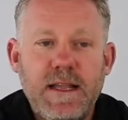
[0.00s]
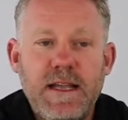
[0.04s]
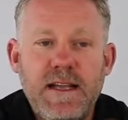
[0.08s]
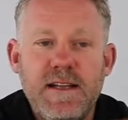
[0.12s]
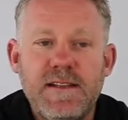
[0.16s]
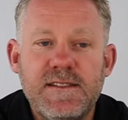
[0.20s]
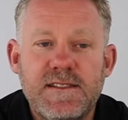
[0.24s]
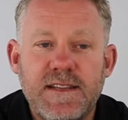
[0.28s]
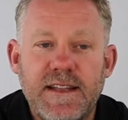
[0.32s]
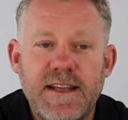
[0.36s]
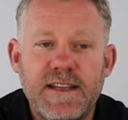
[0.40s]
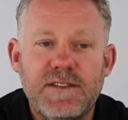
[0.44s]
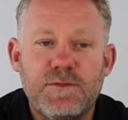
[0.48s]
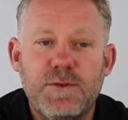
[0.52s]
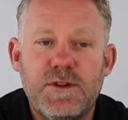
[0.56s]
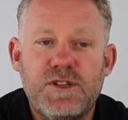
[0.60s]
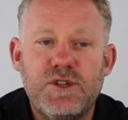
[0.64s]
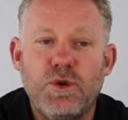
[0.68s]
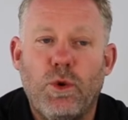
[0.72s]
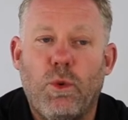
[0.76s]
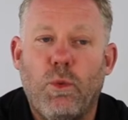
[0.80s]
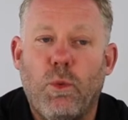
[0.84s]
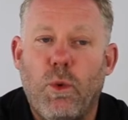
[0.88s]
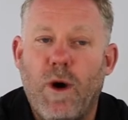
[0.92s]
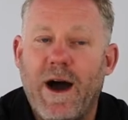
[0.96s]
So that's what
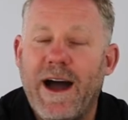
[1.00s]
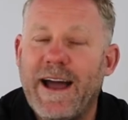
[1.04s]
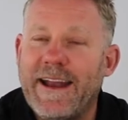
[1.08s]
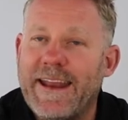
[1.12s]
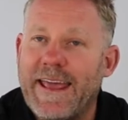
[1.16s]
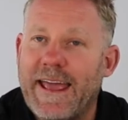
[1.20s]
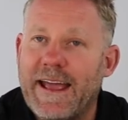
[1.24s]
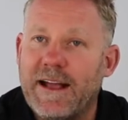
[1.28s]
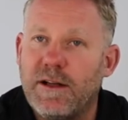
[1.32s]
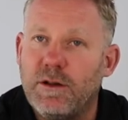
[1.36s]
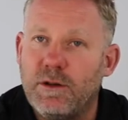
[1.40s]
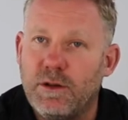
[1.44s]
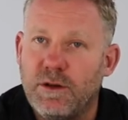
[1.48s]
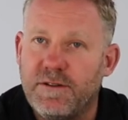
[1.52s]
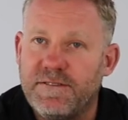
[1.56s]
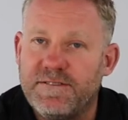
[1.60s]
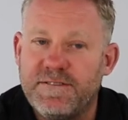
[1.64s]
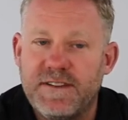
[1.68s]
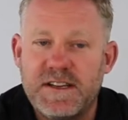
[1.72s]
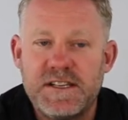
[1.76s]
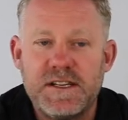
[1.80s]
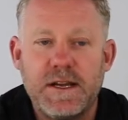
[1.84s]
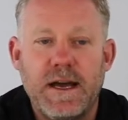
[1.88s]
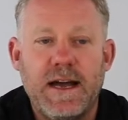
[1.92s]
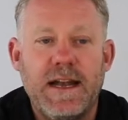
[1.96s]
your wide angle or
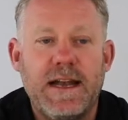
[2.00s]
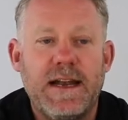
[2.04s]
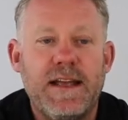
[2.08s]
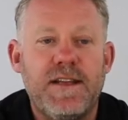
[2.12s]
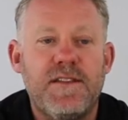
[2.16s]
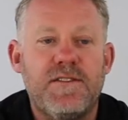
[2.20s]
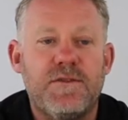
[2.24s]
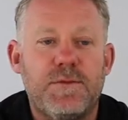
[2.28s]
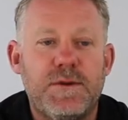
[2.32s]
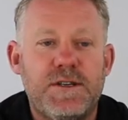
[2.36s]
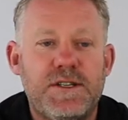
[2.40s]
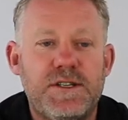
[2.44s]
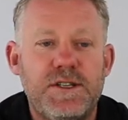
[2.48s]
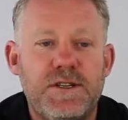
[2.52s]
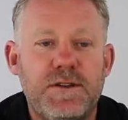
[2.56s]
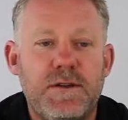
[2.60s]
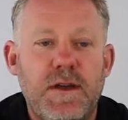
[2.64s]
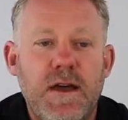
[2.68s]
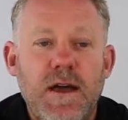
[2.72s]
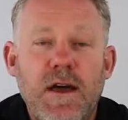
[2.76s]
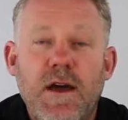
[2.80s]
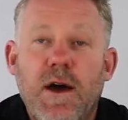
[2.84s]
fisheye lens would do.